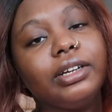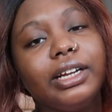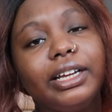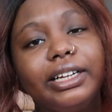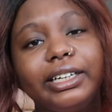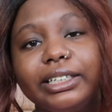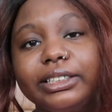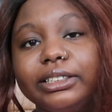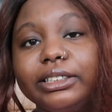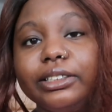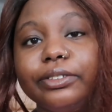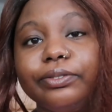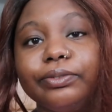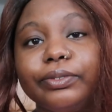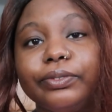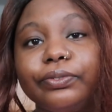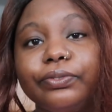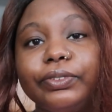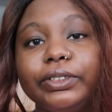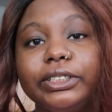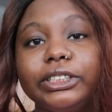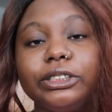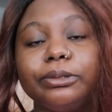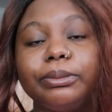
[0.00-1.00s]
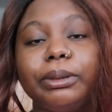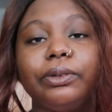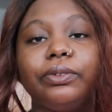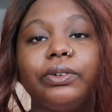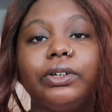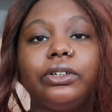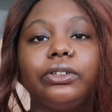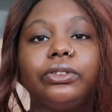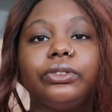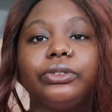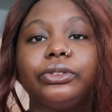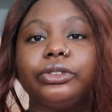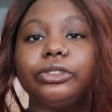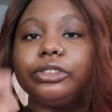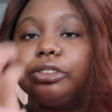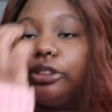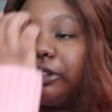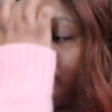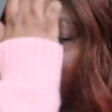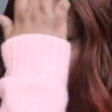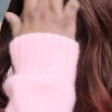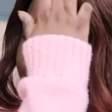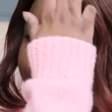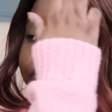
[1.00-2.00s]
And I didn't even finish my rose.
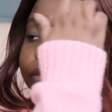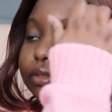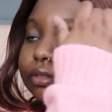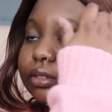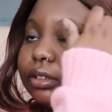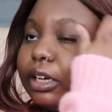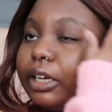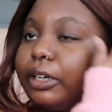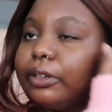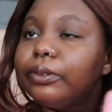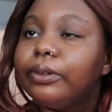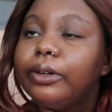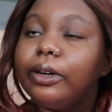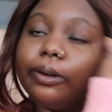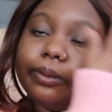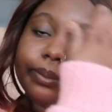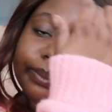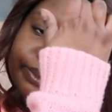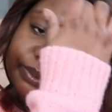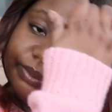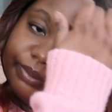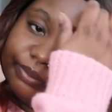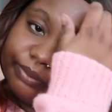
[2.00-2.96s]
I don't know.